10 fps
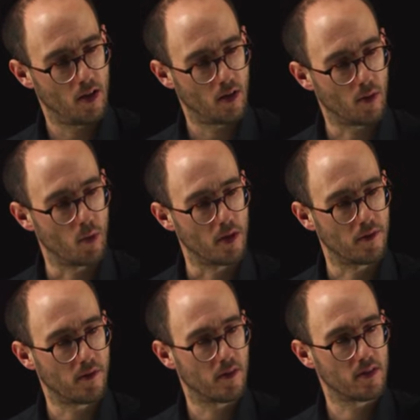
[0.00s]

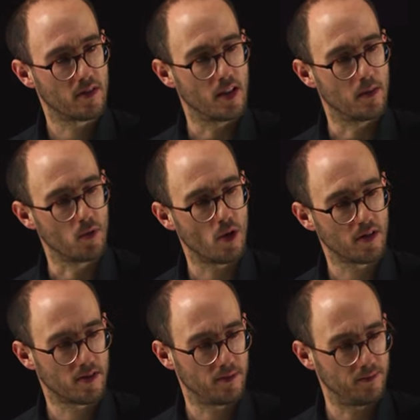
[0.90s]
with some
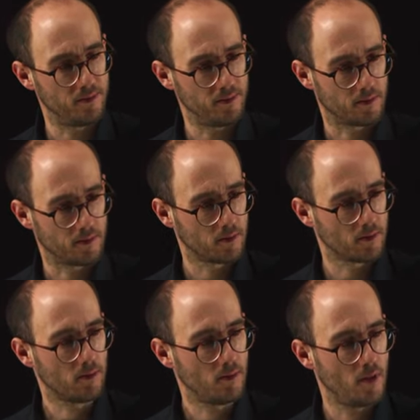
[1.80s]
rod,
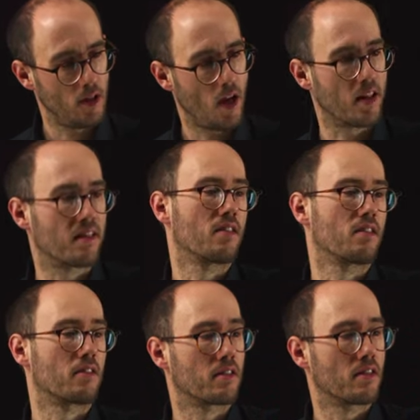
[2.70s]
and this
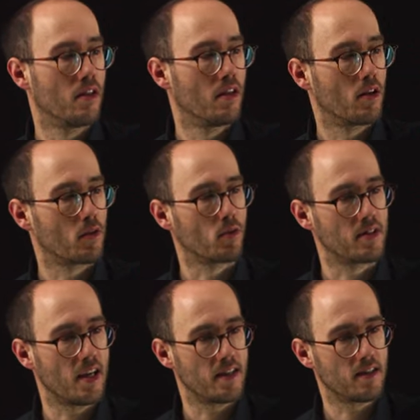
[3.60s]
is
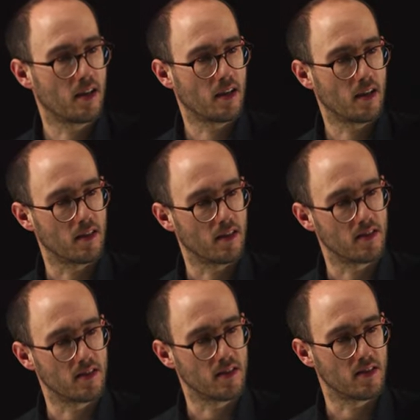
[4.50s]
rotating, and
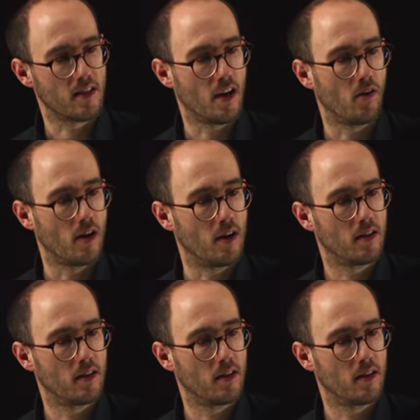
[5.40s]
this is our,